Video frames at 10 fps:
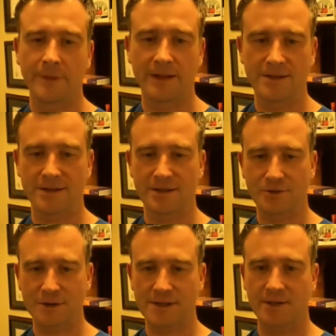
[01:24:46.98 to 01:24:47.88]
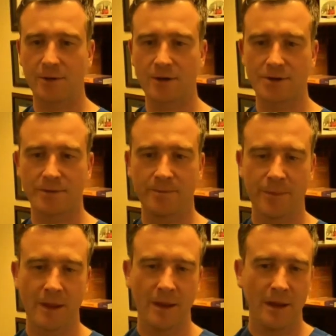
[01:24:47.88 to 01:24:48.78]
That is an interesting question.
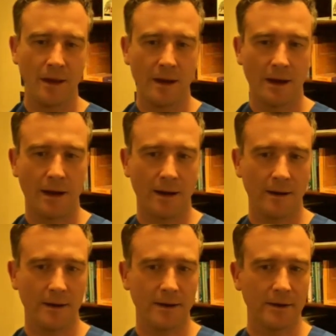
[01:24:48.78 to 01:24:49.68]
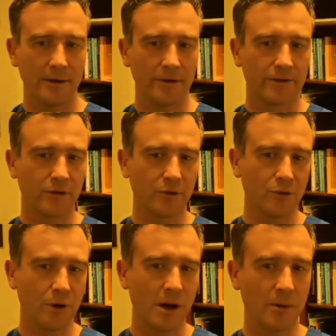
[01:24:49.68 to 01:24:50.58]

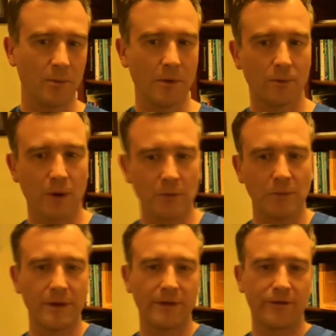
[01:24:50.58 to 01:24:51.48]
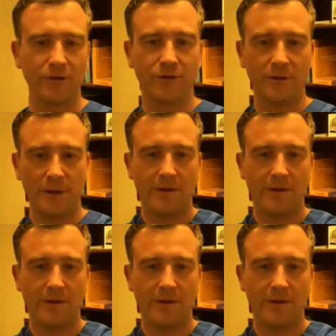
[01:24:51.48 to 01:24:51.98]
So probably if you